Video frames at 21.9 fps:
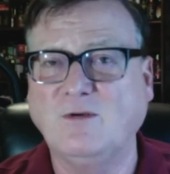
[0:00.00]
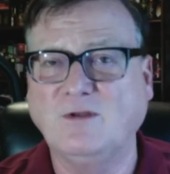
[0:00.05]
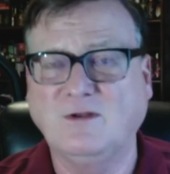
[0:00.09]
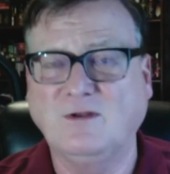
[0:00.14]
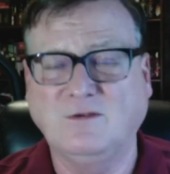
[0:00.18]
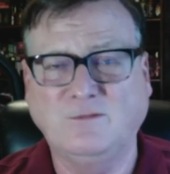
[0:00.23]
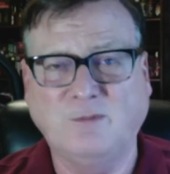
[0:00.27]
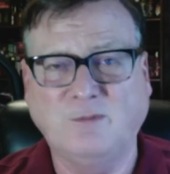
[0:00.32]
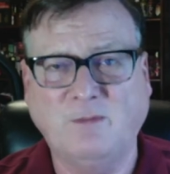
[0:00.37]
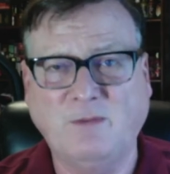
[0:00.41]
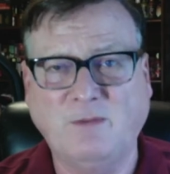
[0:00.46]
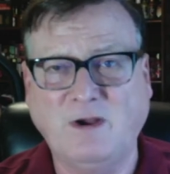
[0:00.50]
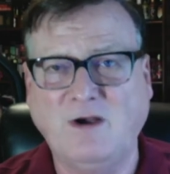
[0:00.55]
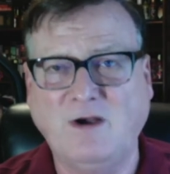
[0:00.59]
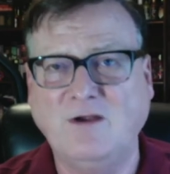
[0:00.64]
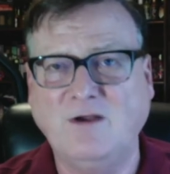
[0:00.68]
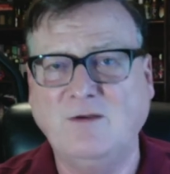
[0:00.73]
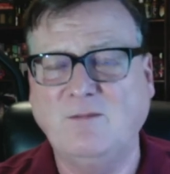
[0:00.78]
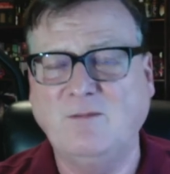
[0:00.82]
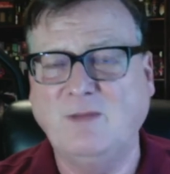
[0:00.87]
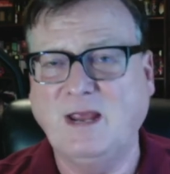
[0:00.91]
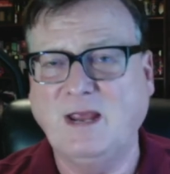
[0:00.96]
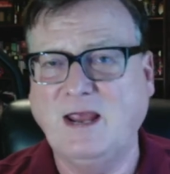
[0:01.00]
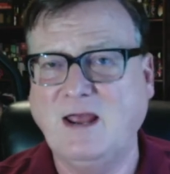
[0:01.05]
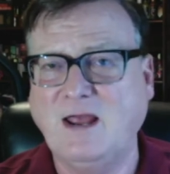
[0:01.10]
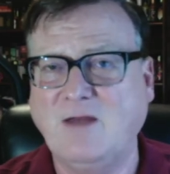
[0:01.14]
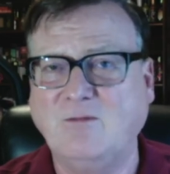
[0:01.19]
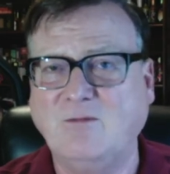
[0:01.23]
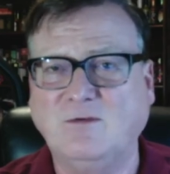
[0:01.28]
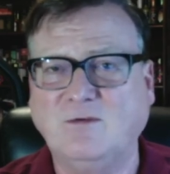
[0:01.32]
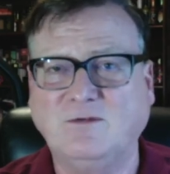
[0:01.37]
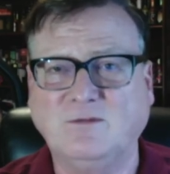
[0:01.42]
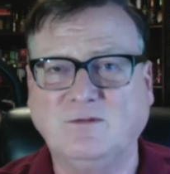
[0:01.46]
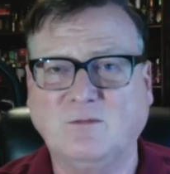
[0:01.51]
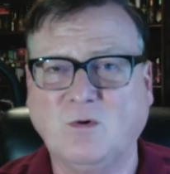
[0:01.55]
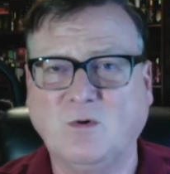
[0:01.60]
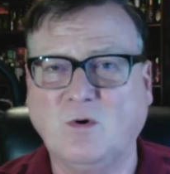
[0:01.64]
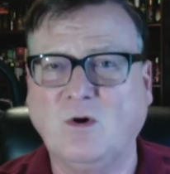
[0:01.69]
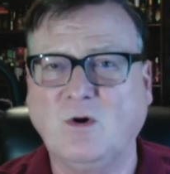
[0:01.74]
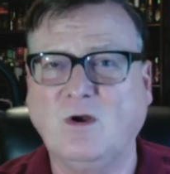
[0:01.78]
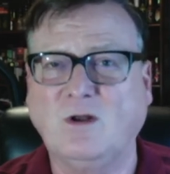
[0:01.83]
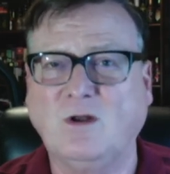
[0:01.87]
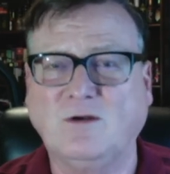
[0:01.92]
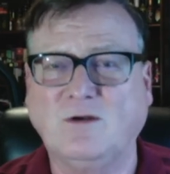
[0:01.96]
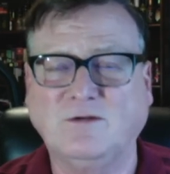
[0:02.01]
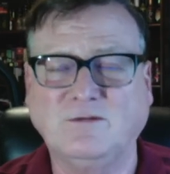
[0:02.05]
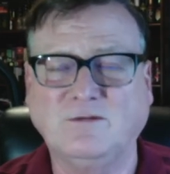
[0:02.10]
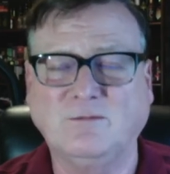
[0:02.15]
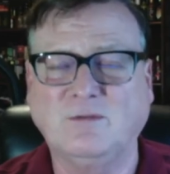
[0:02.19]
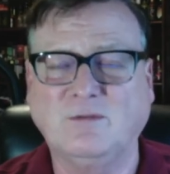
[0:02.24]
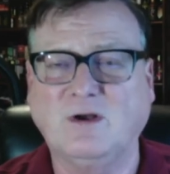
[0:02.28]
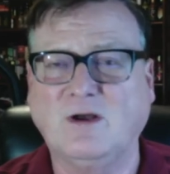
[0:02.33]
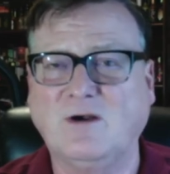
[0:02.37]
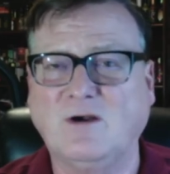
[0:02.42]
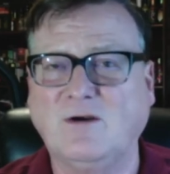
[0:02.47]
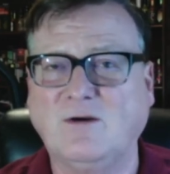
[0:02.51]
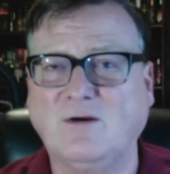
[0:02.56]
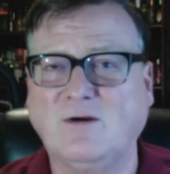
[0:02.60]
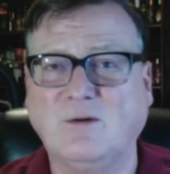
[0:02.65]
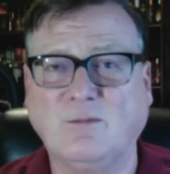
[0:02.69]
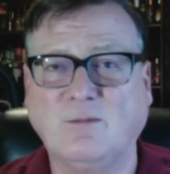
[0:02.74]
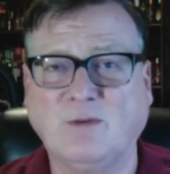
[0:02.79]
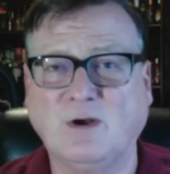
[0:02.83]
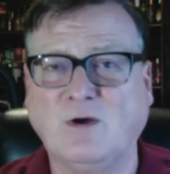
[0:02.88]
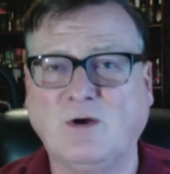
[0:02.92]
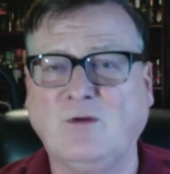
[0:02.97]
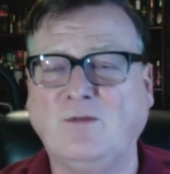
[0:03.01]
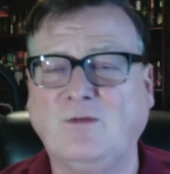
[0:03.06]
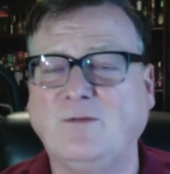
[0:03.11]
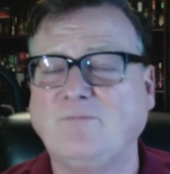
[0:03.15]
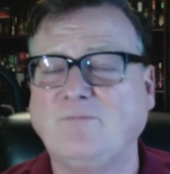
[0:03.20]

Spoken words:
You just prepare your pan with some oil or some butter or both.